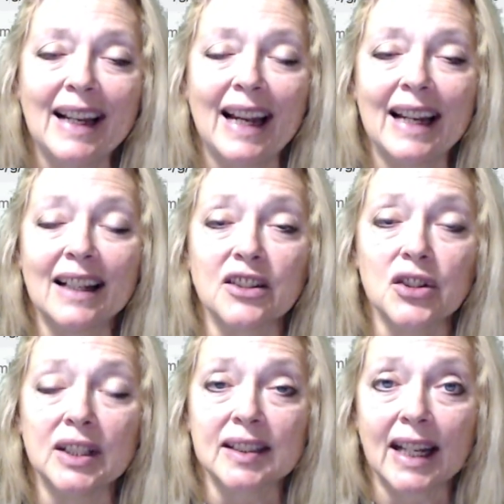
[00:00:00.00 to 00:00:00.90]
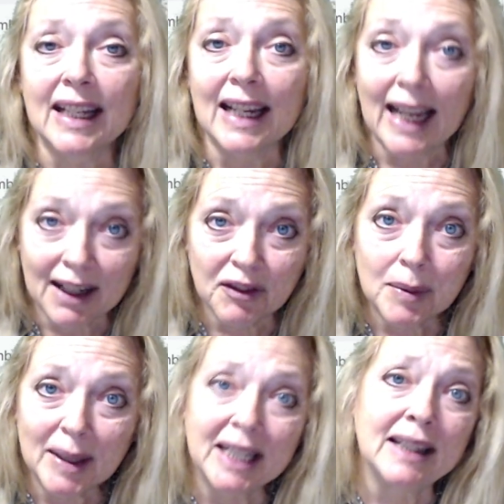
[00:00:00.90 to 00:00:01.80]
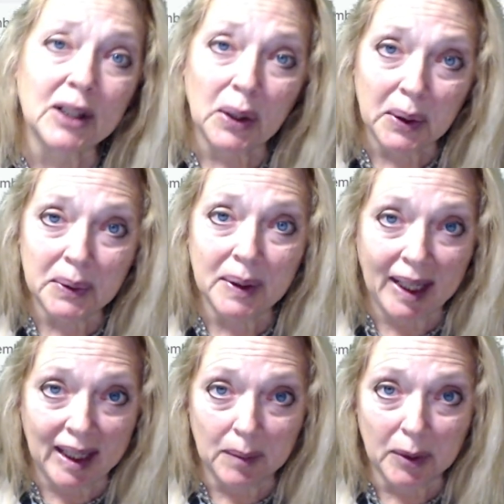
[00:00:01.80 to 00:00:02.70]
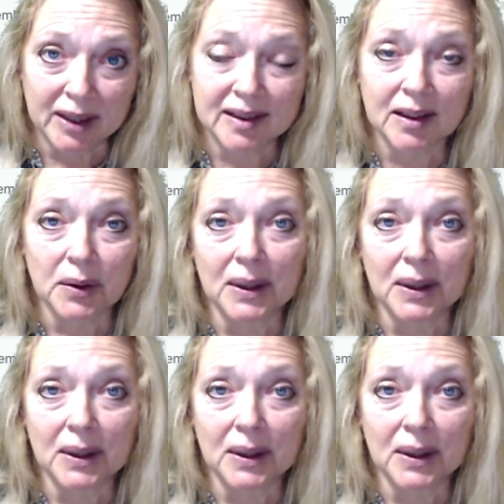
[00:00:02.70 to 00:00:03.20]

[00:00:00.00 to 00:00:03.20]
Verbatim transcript: And she's taking everybody their own camera so